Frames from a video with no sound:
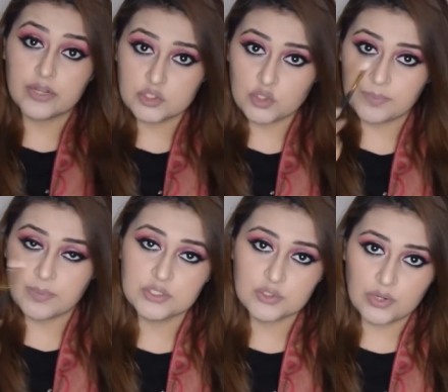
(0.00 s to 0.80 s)
showed my
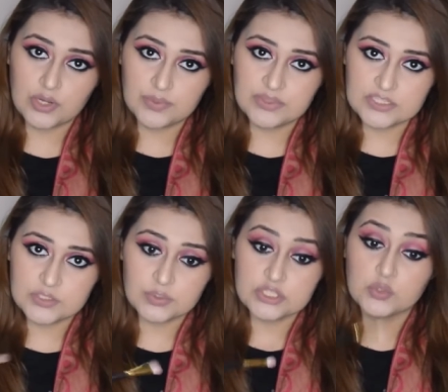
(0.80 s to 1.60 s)
tutorial with this,
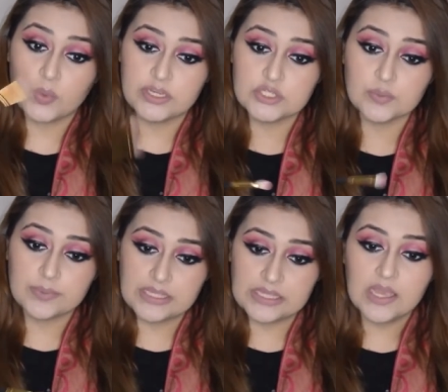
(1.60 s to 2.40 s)
which is going to
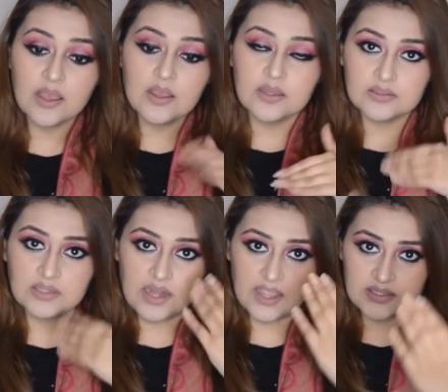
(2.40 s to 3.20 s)
be the
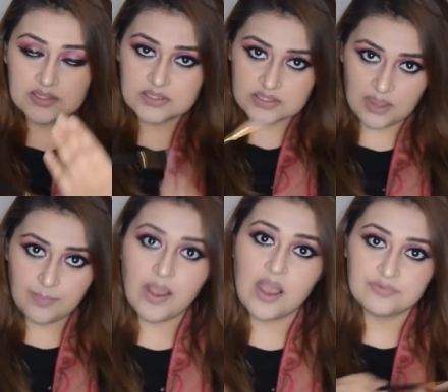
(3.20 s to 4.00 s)
next step
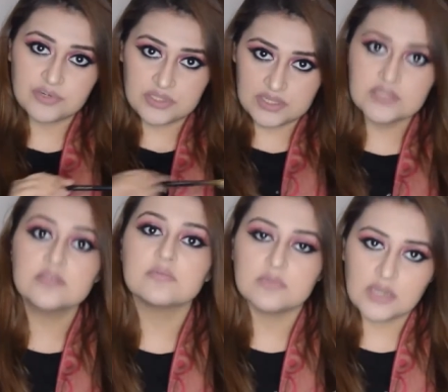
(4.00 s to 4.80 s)
after
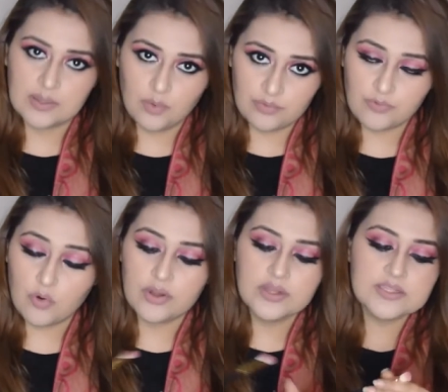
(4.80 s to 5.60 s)
this, the demo of course.